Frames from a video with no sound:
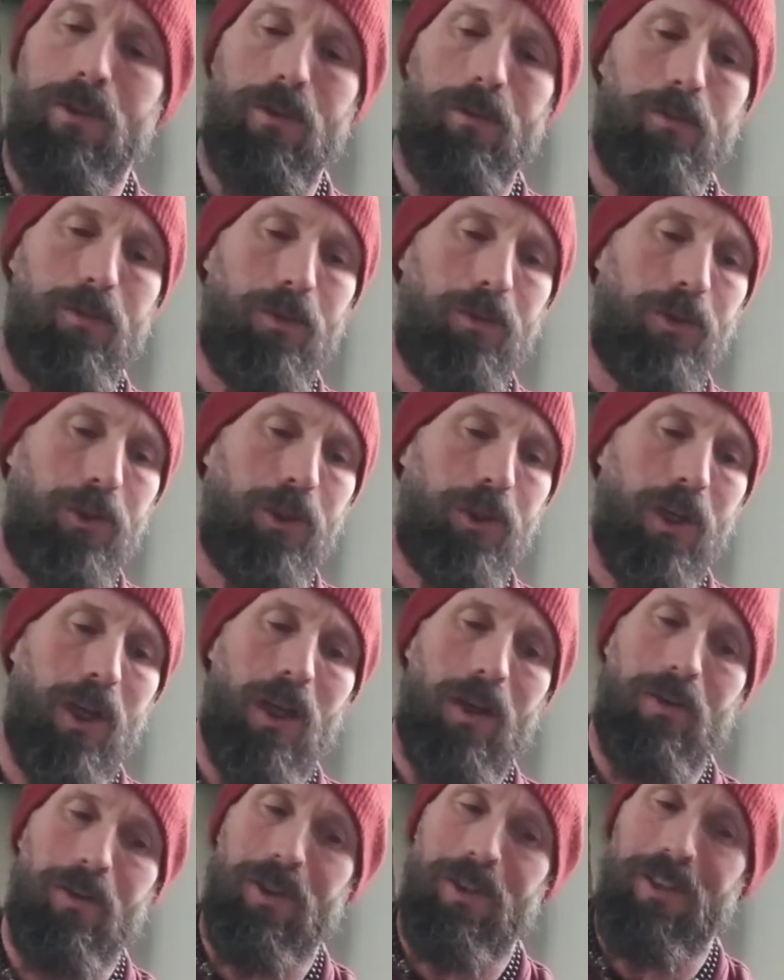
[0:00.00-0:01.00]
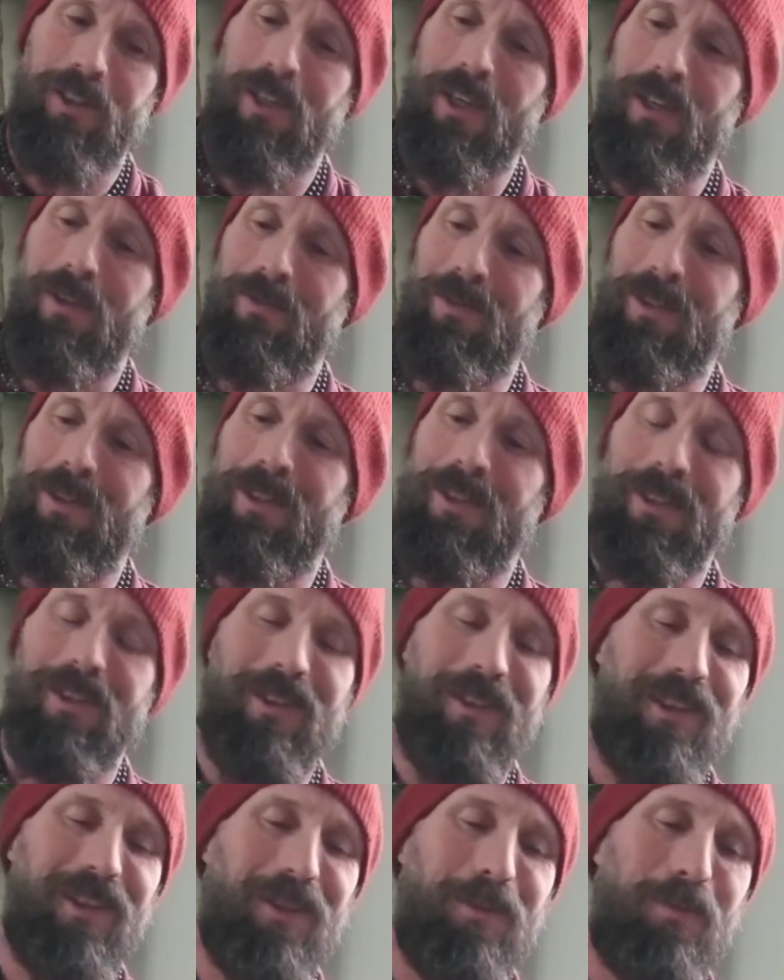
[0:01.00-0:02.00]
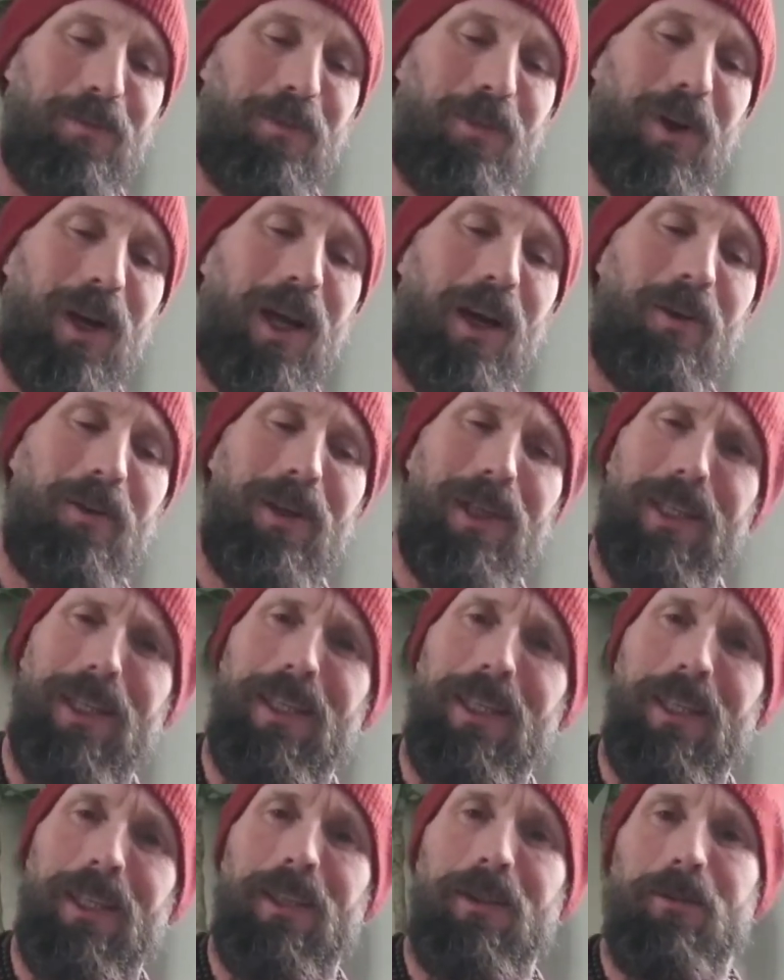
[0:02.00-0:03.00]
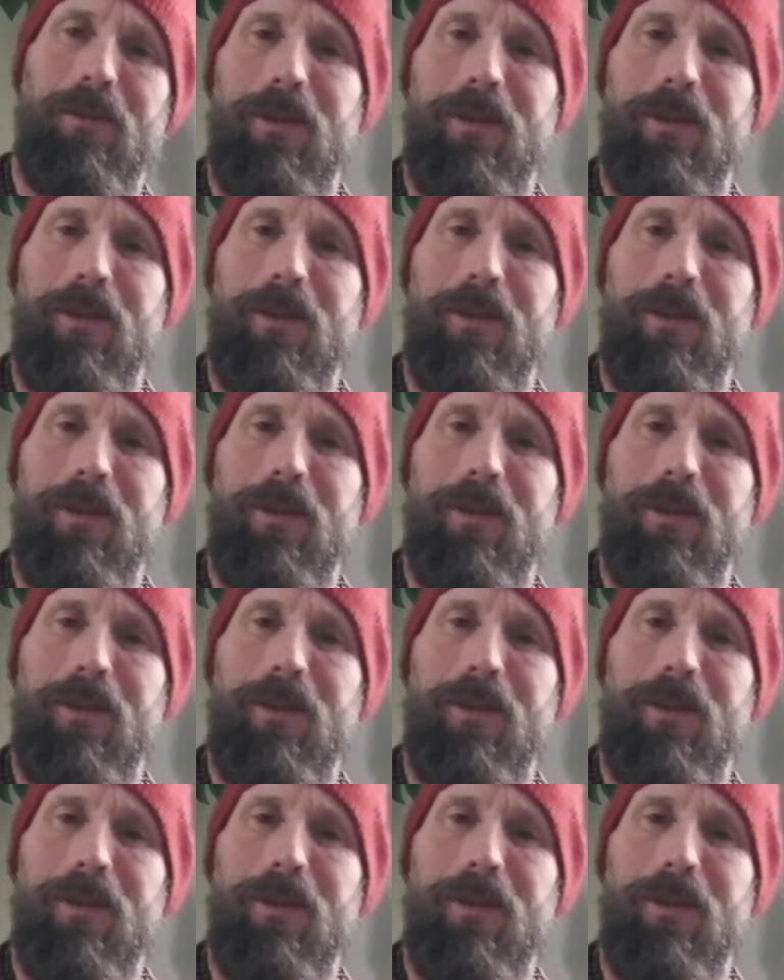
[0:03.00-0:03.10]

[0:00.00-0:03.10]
root chakra set, which is this brown agate,